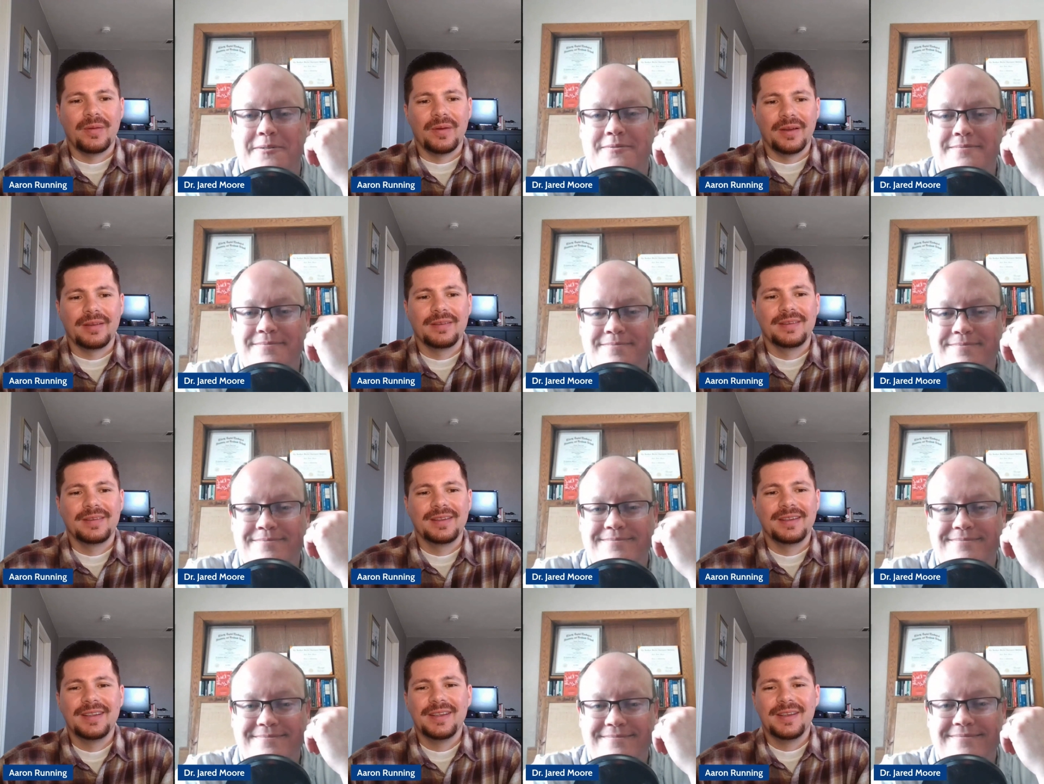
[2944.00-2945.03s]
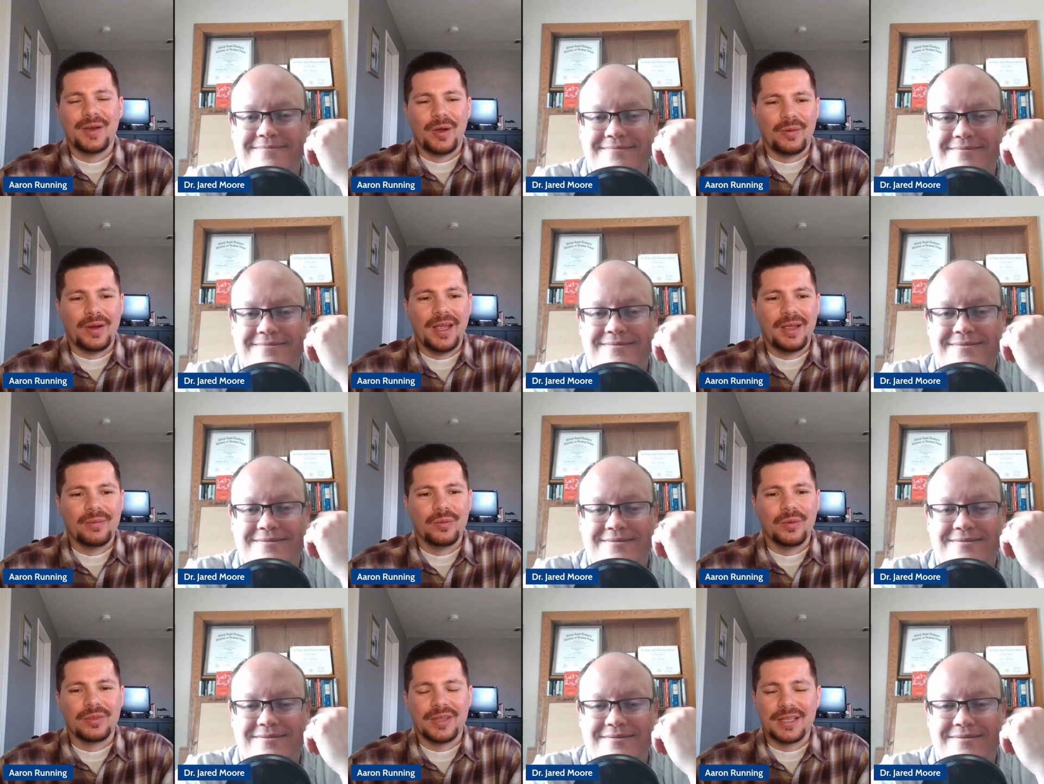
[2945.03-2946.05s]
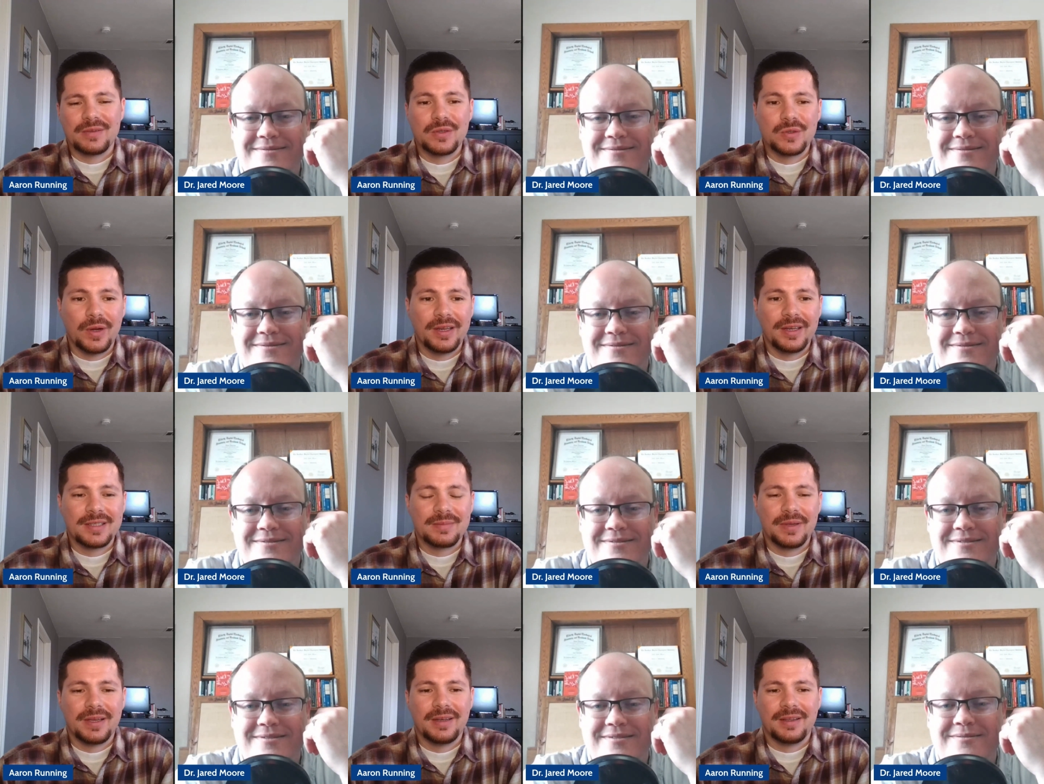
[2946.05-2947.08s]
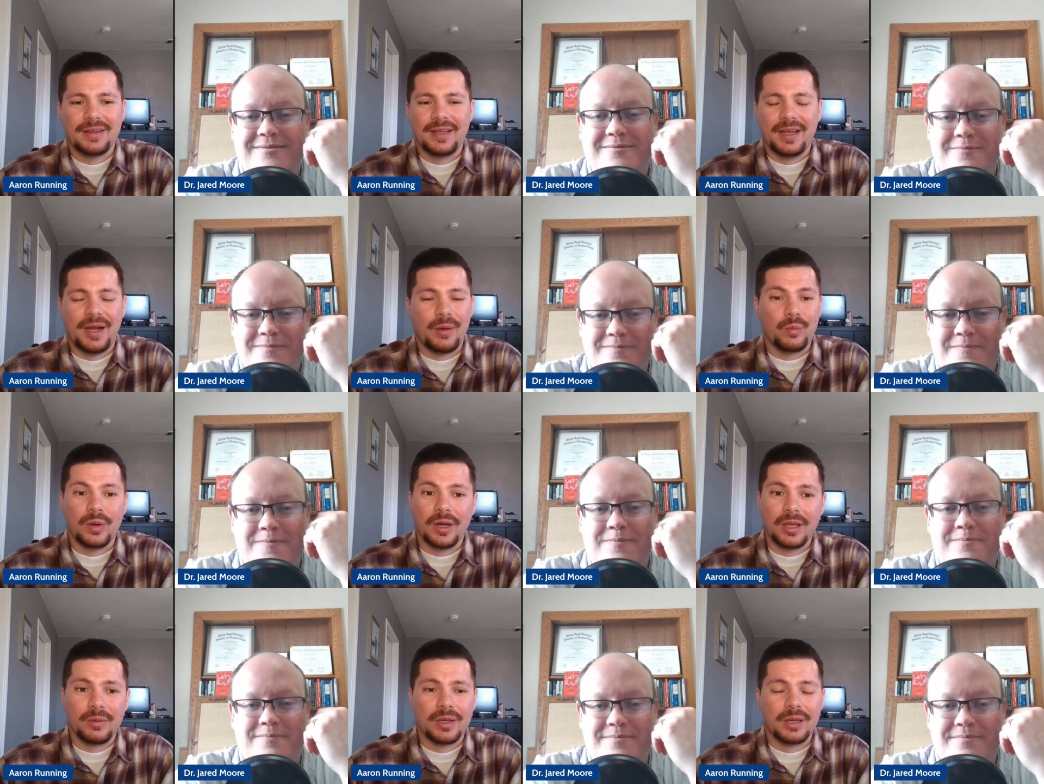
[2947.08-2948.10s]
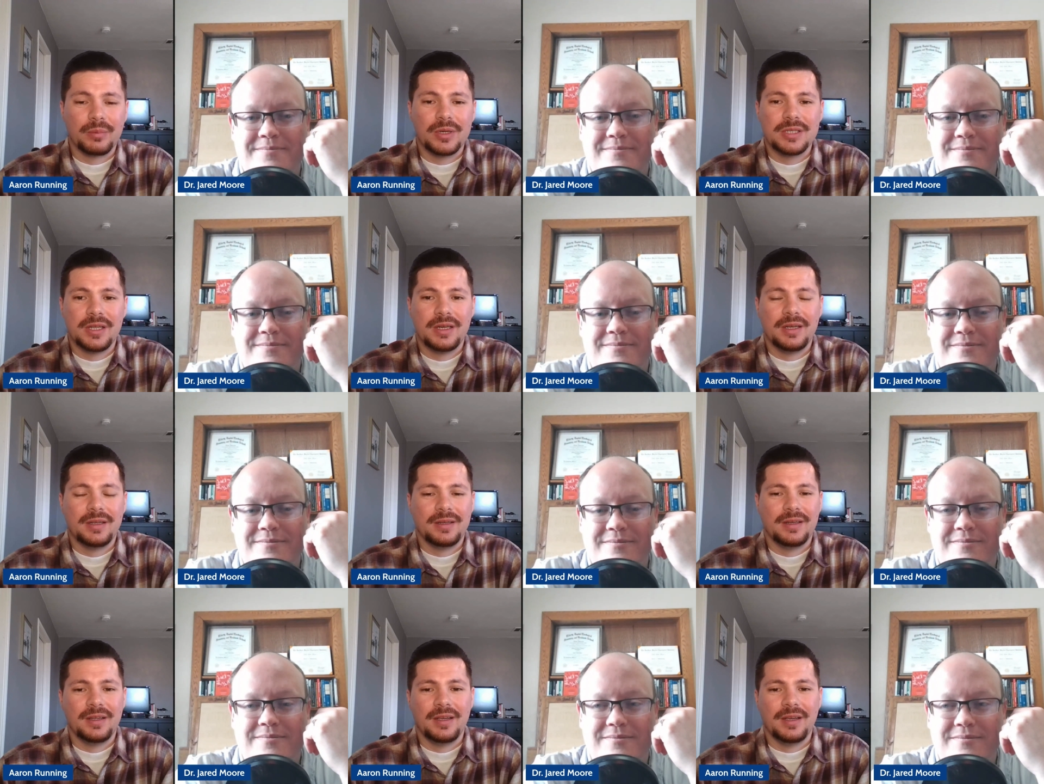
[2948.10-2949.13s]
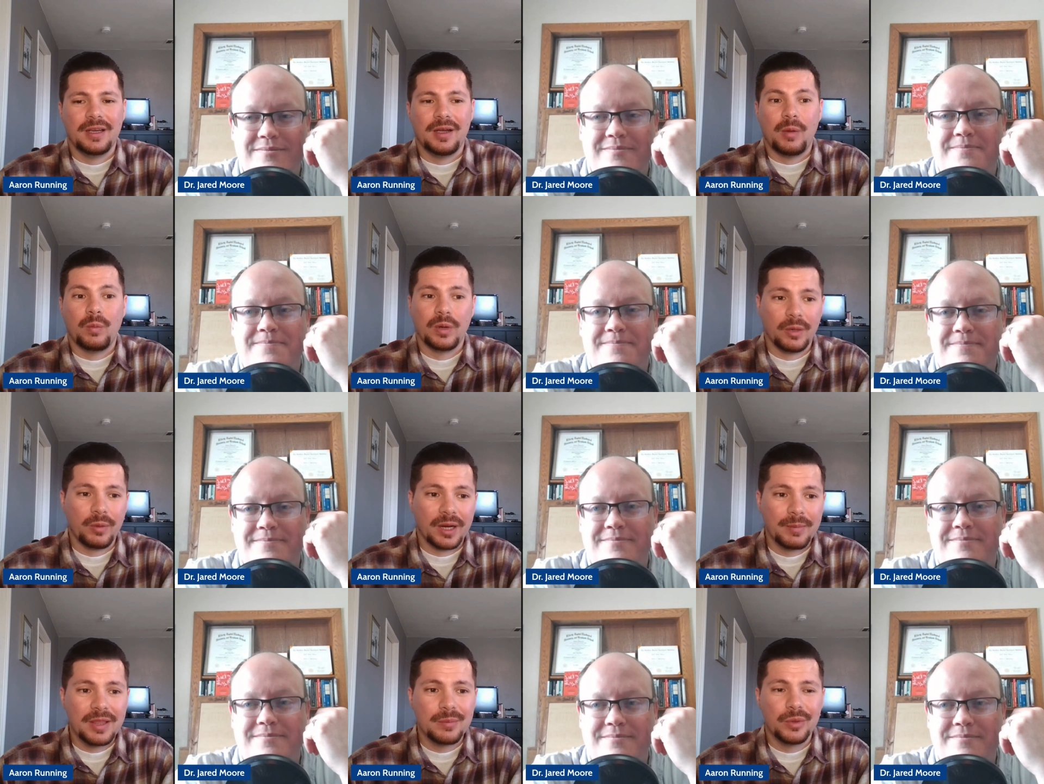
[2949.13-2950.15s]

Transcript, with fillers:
Speaker 1: All right. All right. Well, thanks for joining us, man. Again, I really, really appreciate it. Uh, I really recommend the